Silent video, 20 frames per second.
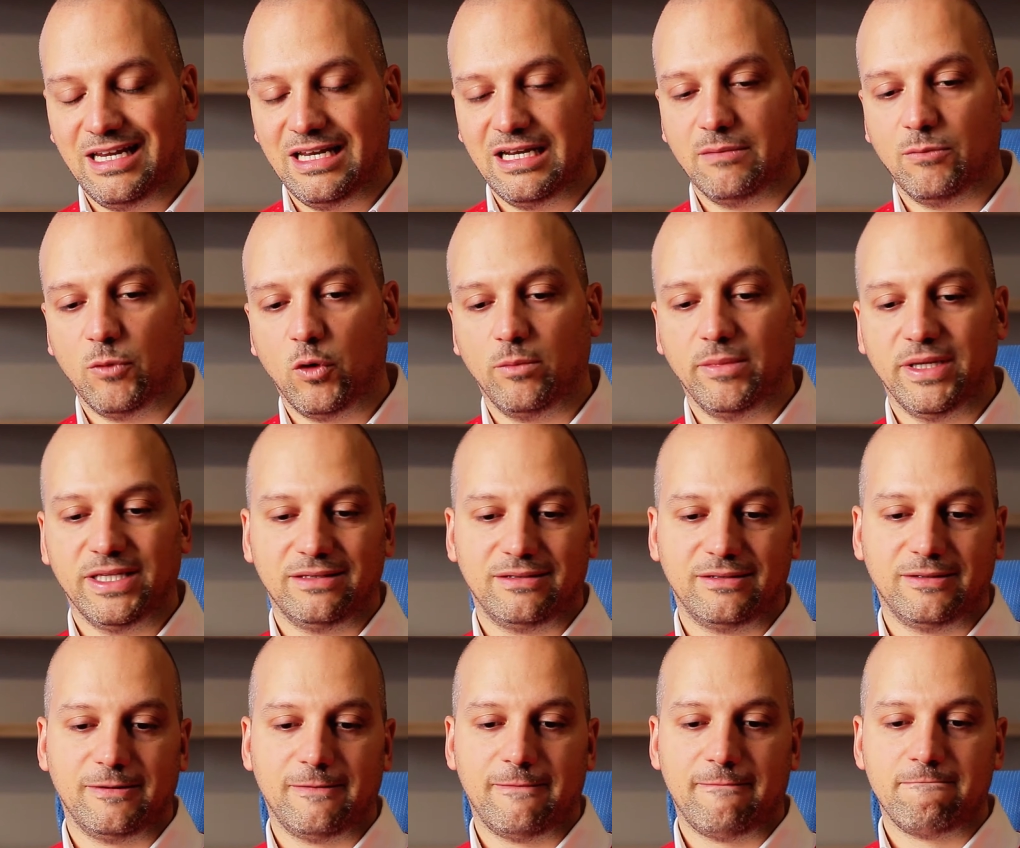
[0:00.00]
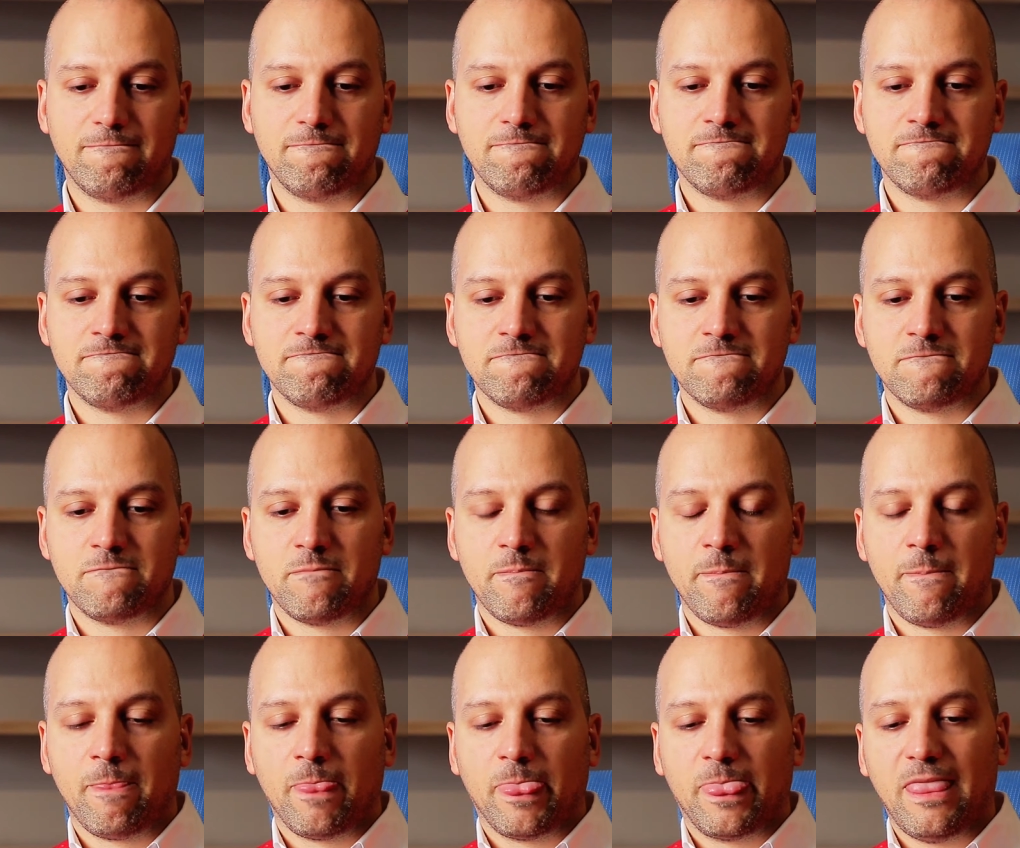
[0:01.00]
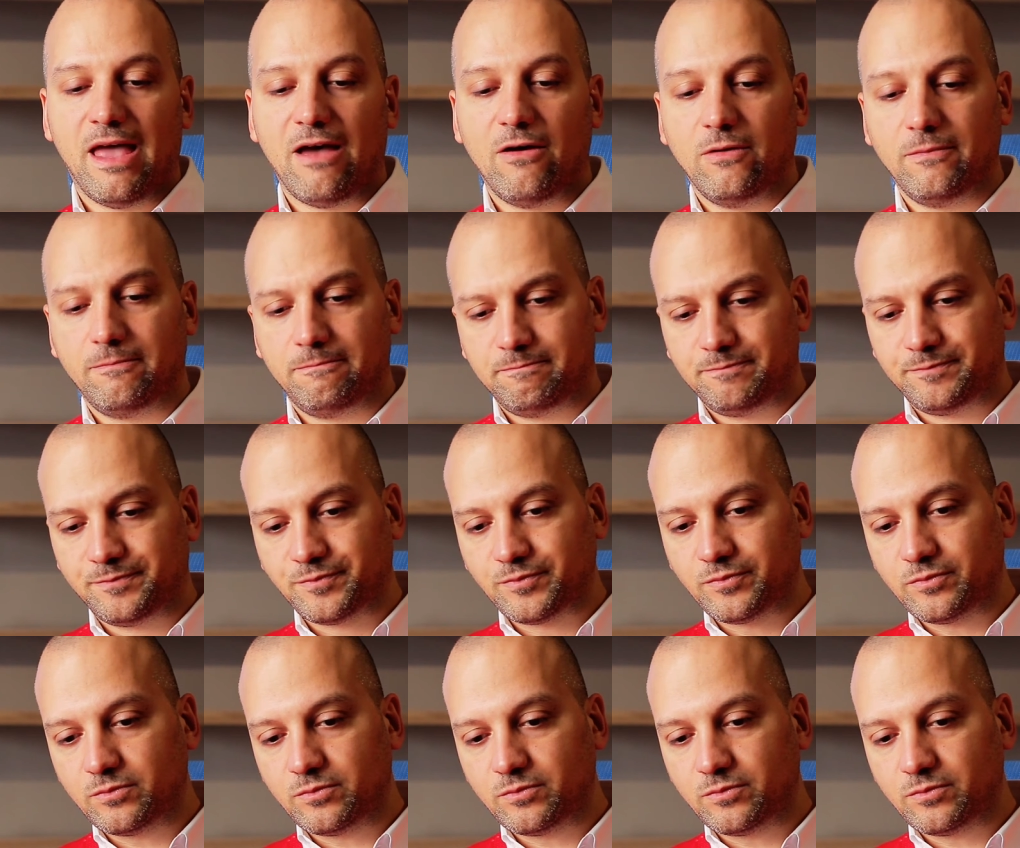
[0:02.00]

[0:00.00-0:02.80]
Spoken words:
in a moment. Now,